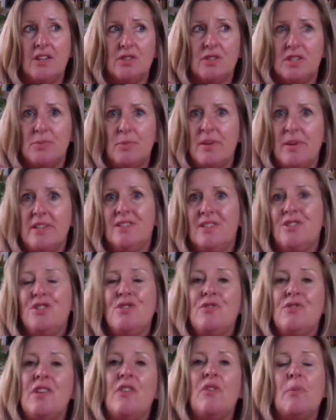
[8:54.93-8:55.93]
a space that
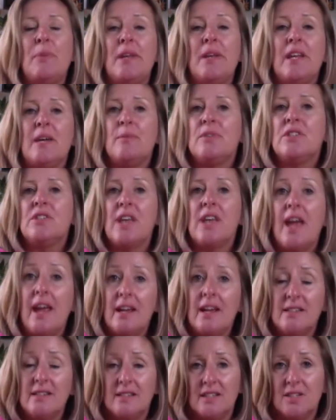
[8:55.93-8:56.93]
you've never been able to
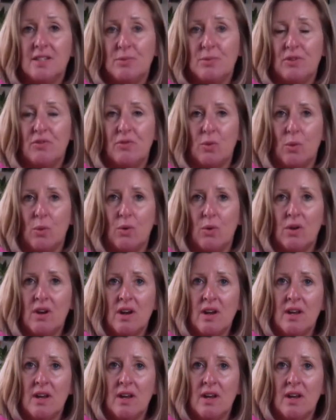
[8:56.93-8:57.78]
access before